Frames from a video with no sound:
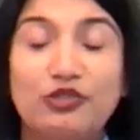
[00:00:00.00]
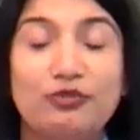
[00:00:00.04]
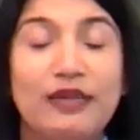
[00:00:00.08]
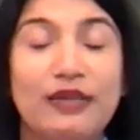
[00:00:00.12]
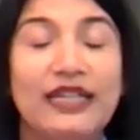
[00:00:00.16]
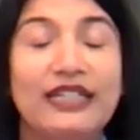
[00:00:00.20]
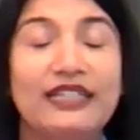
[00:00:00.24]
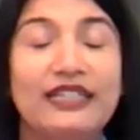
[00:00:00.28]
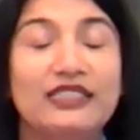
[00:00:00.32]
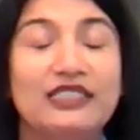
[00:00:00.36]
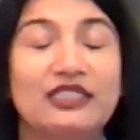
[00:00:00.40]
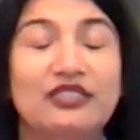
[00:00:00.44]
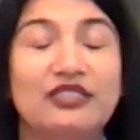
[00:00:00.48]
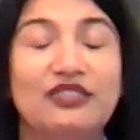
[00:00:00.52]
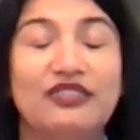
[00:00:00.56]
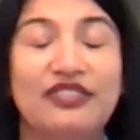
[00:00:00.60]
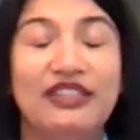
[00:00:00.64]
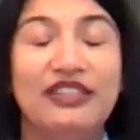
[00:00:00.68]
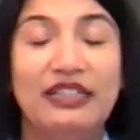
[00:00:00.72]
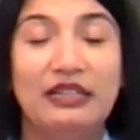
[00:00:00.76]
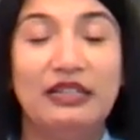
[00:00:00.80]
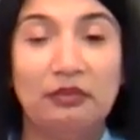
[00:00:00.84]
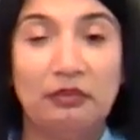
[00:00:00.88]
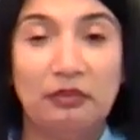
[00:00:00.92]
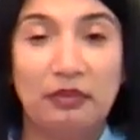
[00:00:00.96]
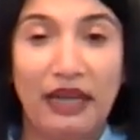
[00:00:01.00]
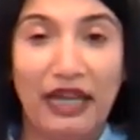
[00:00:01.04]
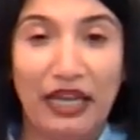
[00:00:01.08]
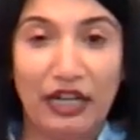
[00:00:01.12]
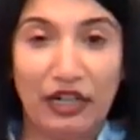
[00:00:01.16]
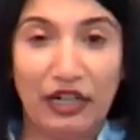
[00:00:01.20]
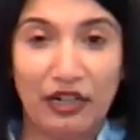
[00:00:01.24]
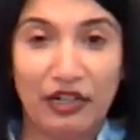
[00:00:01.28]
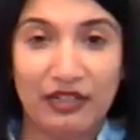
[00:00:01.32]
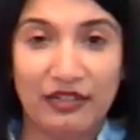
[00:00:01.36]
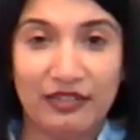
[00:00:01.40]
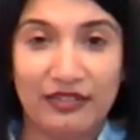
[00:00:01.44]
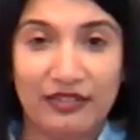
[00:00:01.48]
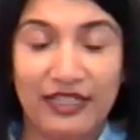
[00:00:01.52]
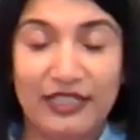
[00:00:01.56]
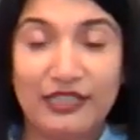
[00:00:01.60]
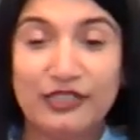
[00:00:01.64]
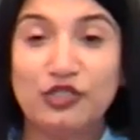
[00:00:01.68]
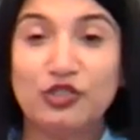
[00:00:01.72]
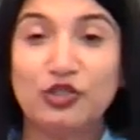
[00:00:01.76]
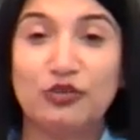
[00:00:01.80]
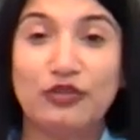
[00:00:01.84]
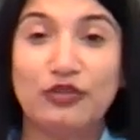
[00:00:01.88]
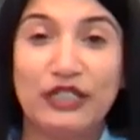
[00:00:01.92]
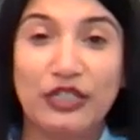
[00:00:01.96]
to make us feel better.
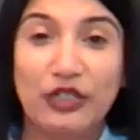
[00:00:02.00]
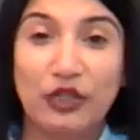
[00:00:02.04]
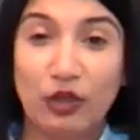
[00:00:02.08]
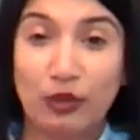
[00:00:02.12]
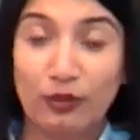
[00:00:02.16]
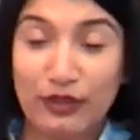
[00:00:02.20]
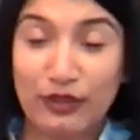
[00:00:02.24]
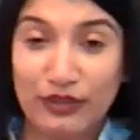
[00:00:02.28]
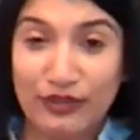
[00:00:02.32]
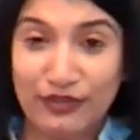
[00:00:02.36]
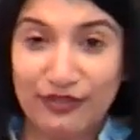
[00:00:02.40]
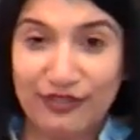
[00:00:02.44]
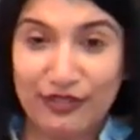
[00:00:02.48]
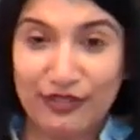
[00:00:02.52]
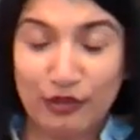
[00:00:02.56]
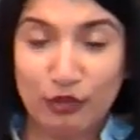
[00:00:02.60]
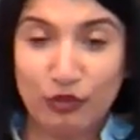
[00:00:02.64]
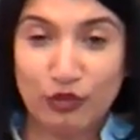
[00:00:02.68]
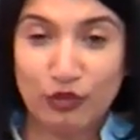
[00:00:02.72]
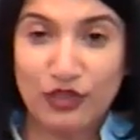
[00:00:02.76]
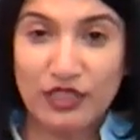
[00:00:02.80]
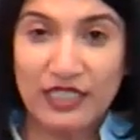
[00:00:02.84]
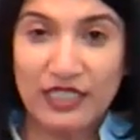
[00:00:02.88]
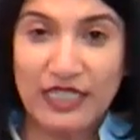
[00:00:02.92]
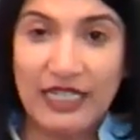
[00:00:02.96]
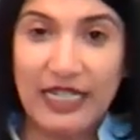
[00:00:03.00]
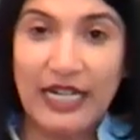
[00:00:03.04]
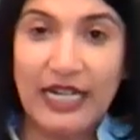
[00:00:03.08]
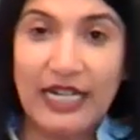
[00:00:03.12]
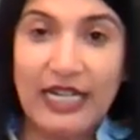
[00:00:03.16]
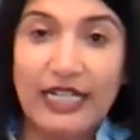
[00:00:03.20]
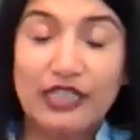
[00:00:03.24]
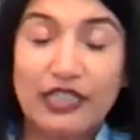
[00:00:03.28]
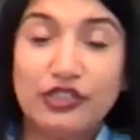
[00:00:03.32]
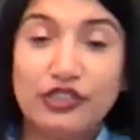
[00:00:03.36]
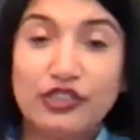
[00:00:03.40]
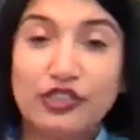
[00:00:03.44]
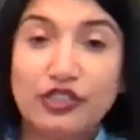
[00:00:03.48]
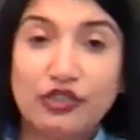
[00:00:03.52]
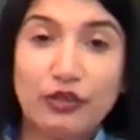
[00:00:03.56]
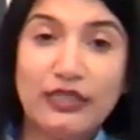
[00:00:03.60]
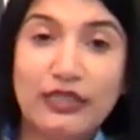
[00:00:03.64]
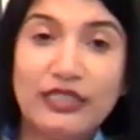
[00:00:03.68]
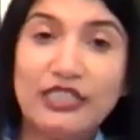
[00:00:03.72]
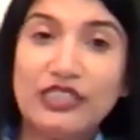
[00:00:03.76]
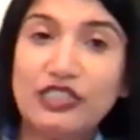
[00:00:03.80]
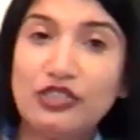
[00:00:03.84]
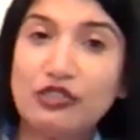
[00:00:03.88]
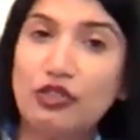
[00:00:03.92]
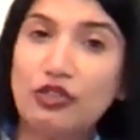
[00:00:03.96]
And so we go with food. So
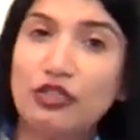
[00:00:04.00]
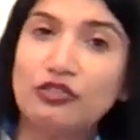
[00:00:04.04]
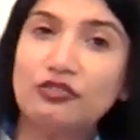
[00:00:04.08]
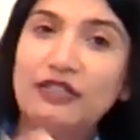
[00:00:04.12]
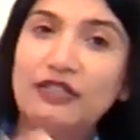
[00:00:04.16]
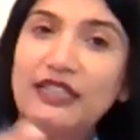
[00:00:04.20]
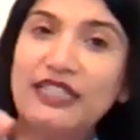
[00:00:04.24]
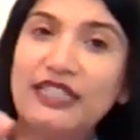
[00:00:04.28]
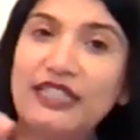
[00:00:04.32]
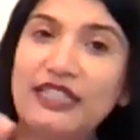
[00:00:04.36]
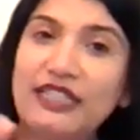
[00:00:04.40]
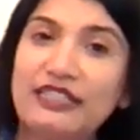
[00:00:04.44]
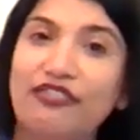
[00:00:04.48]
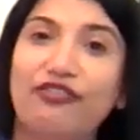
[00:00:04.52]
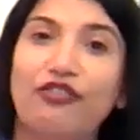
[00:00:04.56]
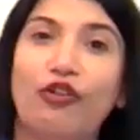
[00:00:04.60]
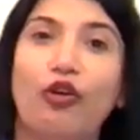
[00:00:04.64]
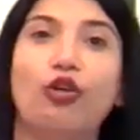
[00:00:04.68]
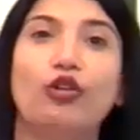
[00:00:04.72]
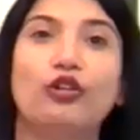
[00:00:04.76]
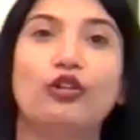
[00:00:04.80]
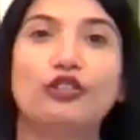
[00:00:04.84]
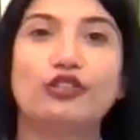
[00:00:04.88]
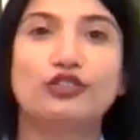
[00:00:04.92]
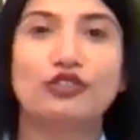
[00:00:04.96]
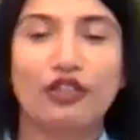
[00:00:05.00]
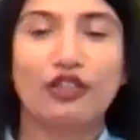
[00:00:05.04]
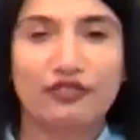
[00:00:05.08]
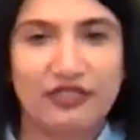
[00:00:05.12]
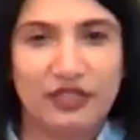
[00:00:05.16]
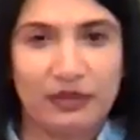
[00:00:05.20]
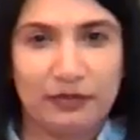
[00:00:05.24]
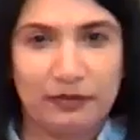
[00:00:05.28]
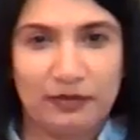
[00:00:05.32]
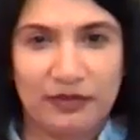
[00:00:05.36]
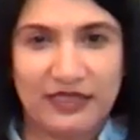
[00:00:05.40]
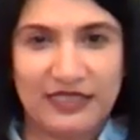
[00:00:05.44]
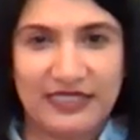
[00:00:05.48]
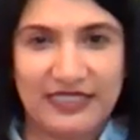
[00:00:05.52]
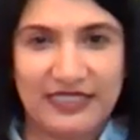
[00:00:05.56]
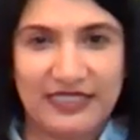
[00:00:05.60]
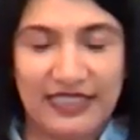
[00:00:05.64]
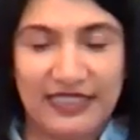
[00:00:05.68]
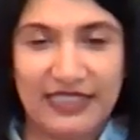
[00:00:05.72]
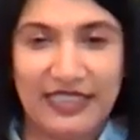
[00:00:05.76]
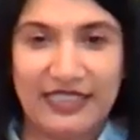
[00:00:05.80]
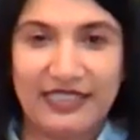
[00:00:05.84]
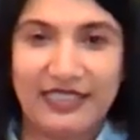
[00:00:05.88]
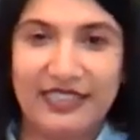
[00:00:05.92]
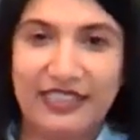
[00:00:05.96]
it is not really the fault of the
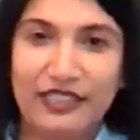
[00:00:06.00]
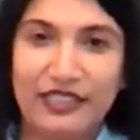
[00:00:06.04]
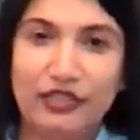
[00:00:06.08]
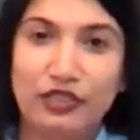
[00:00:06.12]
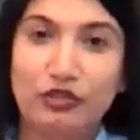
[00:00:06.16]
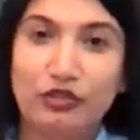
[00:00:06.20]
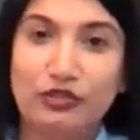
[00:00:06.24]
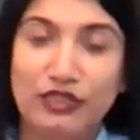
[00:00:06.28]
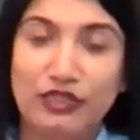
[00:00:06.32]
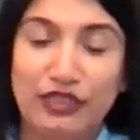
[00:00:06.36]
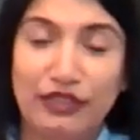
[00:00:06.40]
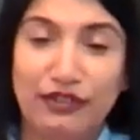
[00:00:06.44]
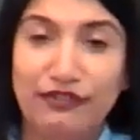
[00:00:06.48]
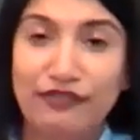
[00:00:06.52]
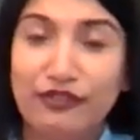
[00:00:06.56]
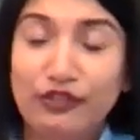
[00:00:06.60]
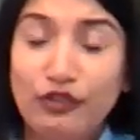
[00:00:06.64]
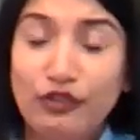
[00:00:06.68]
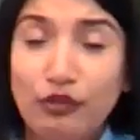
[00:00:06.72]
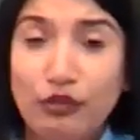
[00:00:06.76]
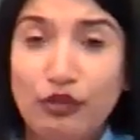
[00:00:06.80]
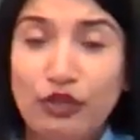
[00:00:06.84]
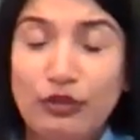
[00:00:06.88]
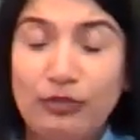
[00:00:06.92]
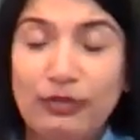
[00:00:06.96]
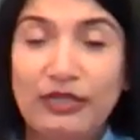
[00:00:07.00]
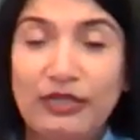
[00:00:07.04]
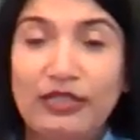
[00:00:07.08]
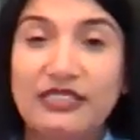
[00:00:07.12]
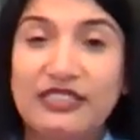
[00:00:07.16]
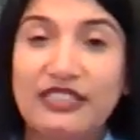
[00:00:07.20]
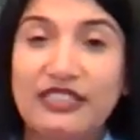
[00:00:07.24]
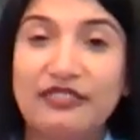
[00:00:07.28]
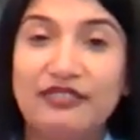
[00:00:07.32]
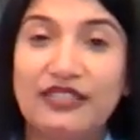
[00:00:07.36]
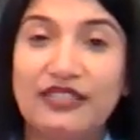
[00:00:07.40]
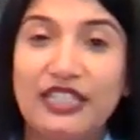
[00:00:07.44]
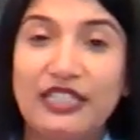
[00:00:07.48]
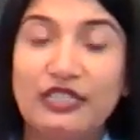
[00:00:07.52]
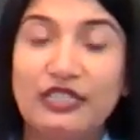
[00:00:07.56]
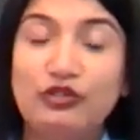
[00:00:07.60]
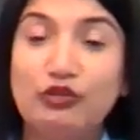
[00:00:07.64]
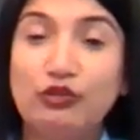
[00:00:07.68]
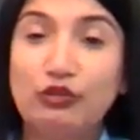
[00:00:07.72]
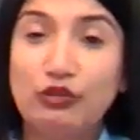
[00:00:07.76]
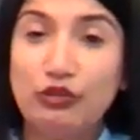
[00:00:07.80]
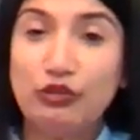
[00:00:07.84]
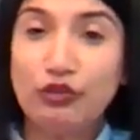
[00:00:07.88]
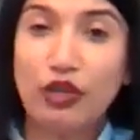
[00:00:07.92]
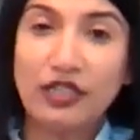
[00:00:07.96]
person that they're using food, because if they
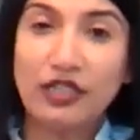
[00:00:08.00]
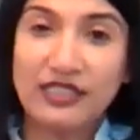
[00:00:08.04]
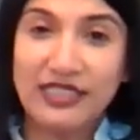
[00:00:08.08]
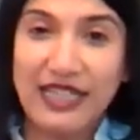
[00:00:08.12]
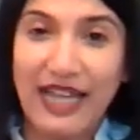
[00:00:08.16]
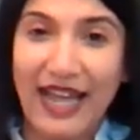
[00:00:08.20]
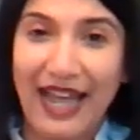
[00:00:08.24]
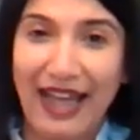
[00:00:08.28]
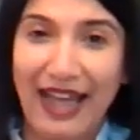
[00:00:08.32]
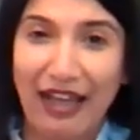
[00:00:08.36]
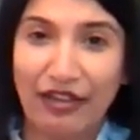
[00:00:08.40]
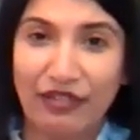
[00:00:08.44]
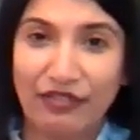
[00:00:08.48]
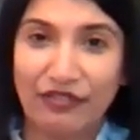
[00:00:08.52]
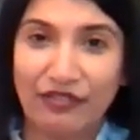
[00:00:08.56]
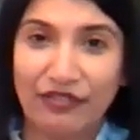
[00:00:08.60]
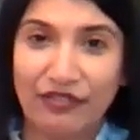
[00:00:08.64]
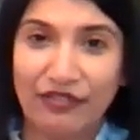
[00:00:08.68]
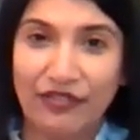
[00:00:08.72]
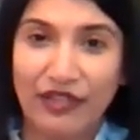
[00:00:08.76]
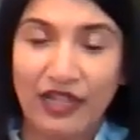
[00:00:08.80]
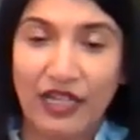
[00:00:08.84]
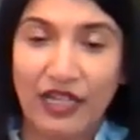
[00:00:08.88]
do not have